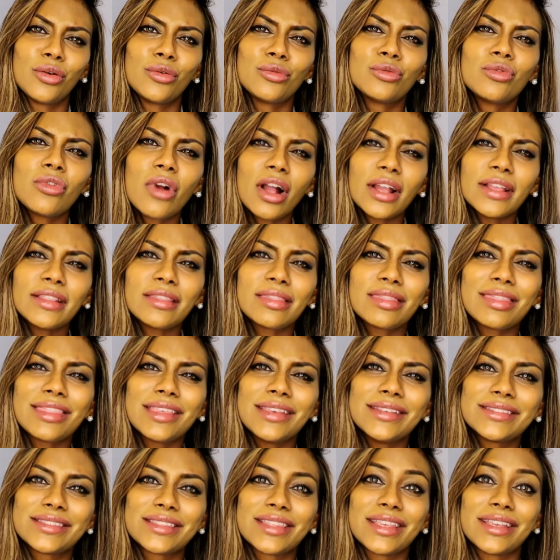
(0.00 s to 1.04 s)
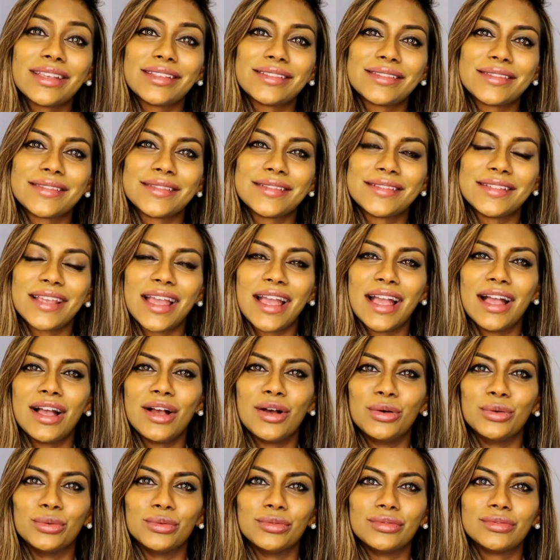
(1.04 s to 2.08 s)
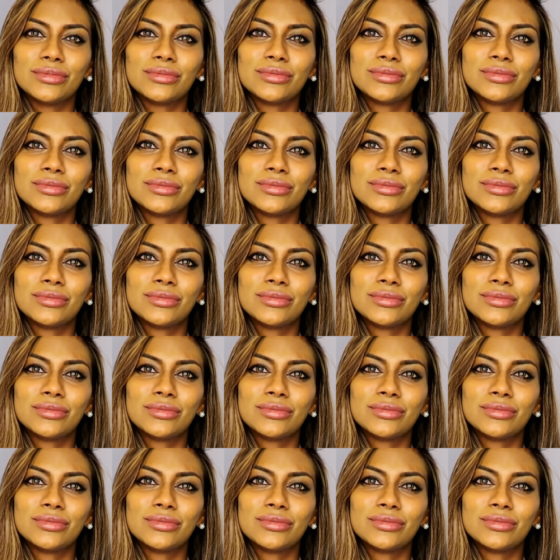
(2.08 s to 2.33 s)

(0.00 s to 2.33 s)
Write these things down.